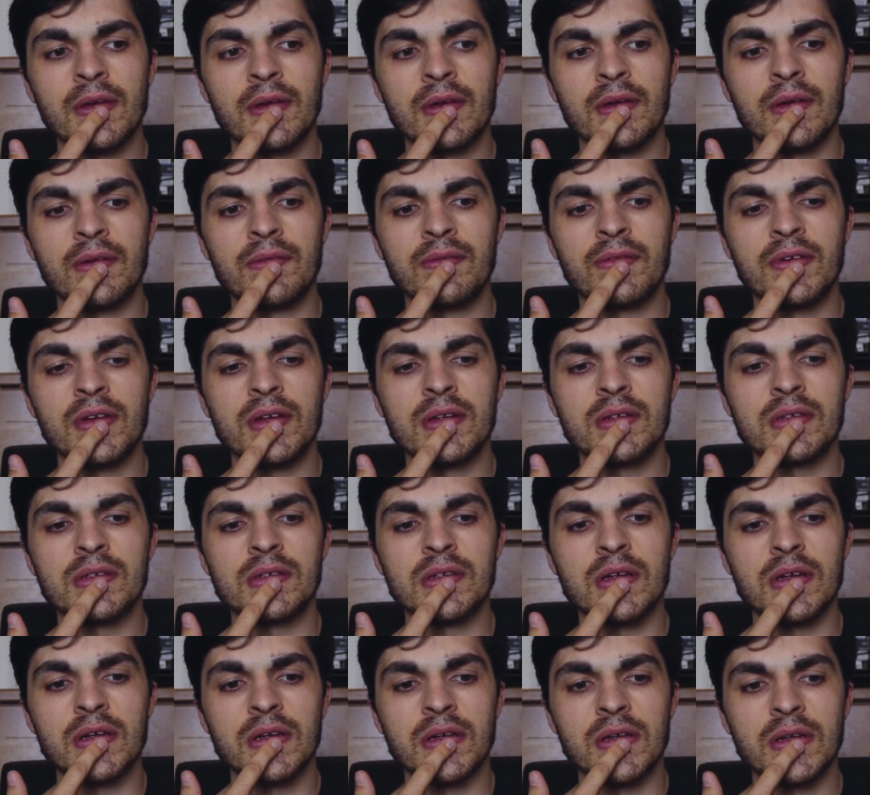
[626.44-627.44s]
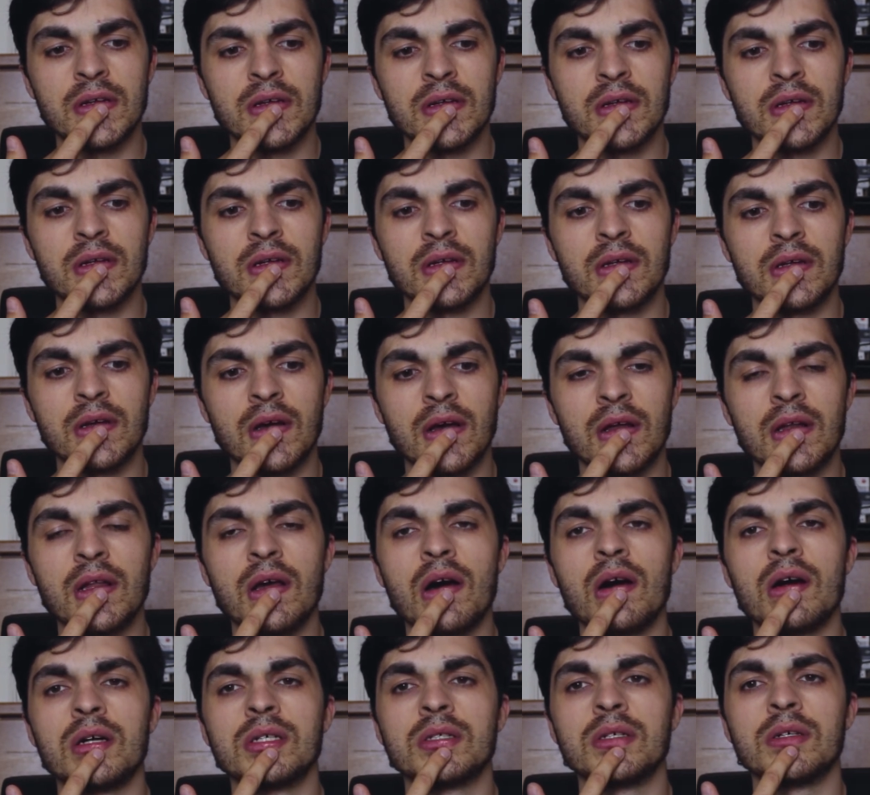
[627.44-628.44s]
It feels like a
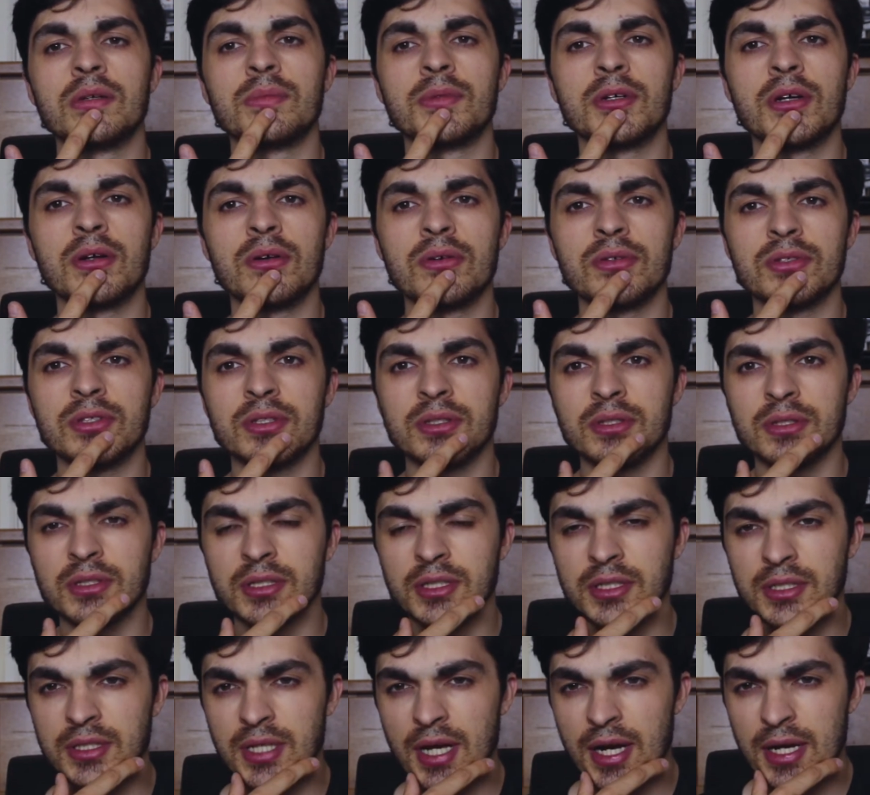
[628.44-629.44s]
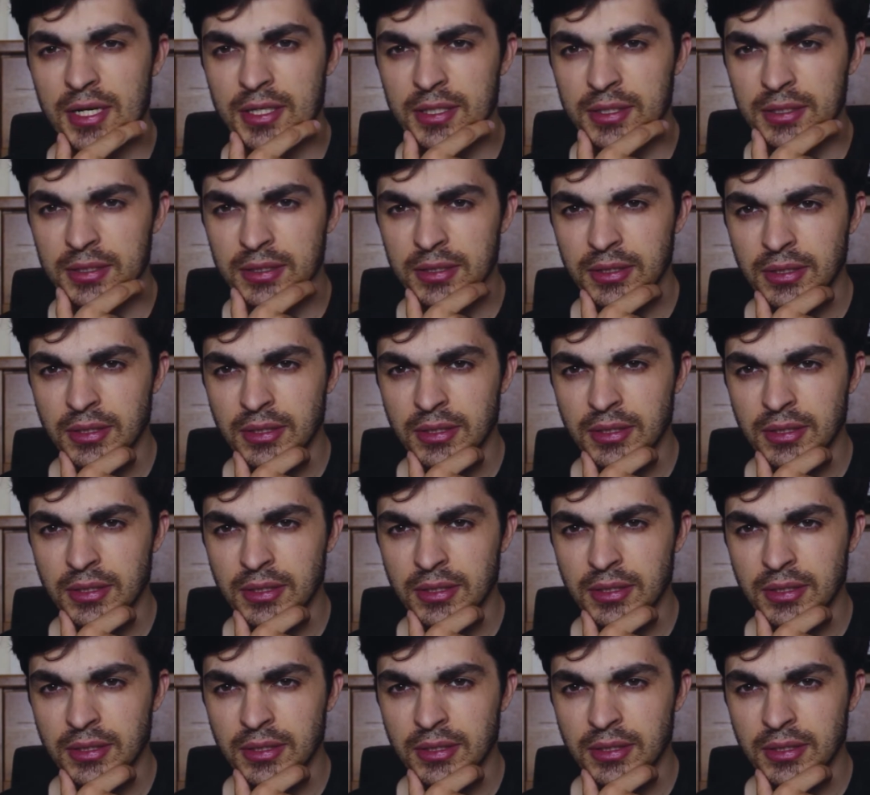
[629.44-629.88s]
long time ago since I started